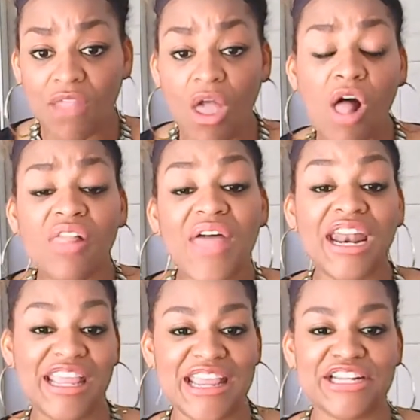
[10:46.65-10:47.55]
all of that
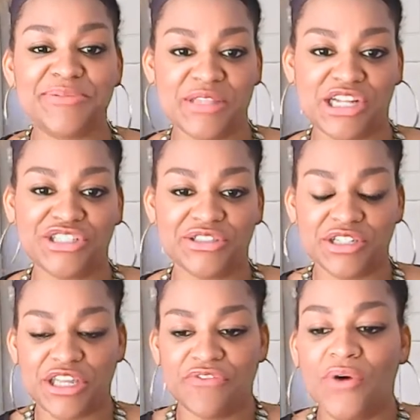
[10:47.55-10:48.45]
engagement that you're
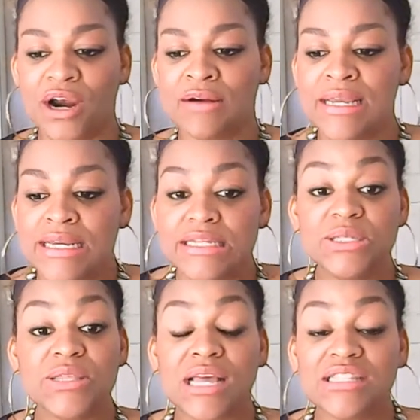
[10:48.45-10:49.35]
looking for.
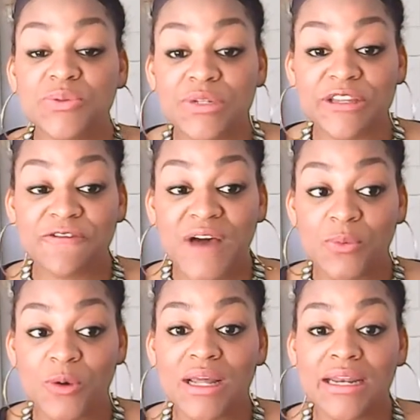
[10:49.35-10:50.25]
So that's a really
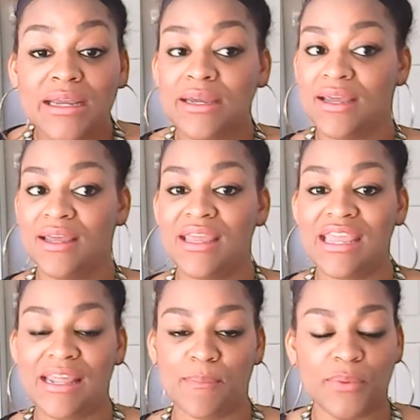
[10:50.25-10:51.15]
fun one.
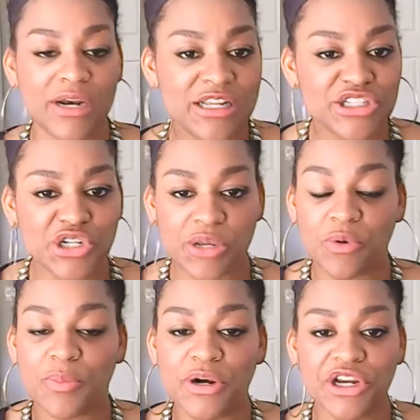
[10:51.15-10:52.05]
It
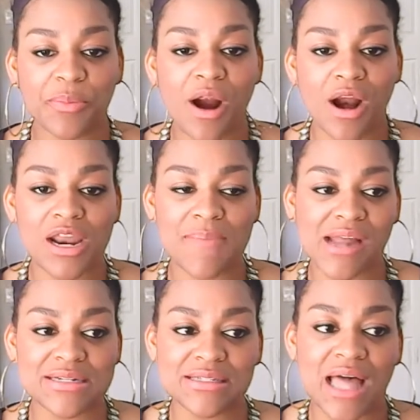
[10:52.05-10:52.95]
will bring your party
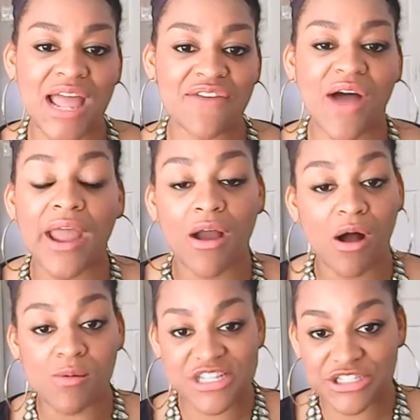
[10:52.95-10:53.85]
back to life. I
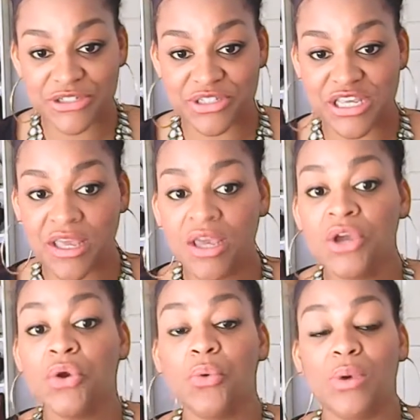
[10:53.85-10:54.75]
always use it
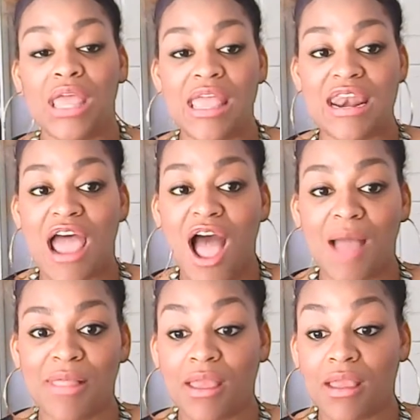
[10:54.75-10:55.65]
when
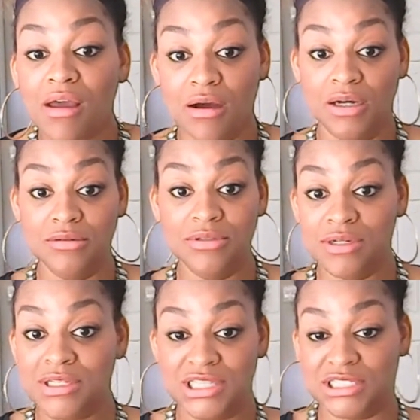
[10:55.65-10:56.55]
I'm like, uh-oh,
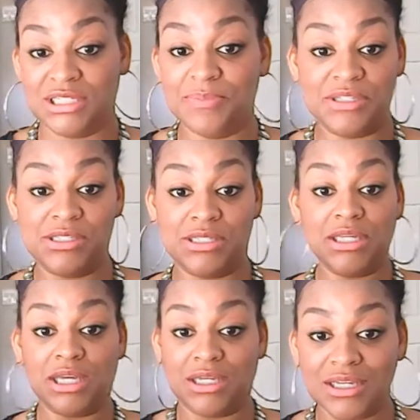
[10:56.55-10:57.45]
the ship is
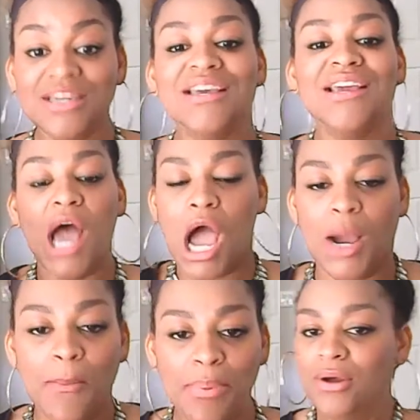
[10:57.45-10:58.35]
sinking.
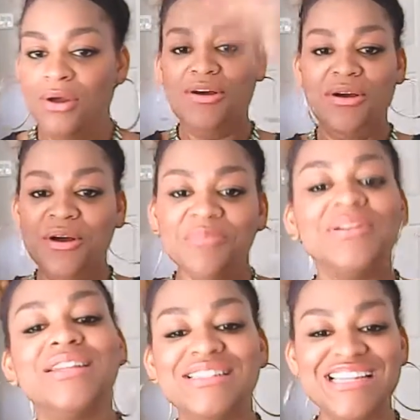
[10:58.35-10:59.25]
Boom!
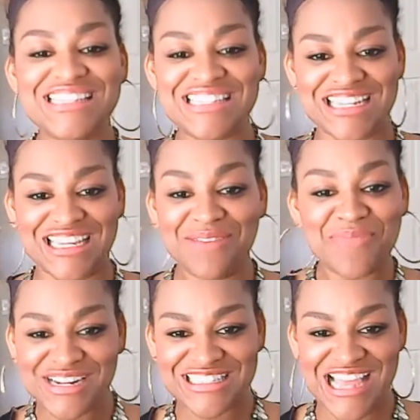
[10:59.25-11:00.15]
Disney
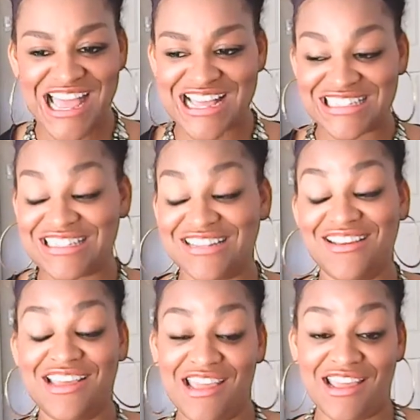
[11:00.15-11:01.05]
princess.
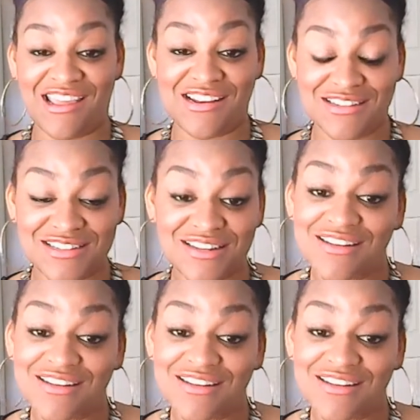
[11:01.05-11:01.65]
And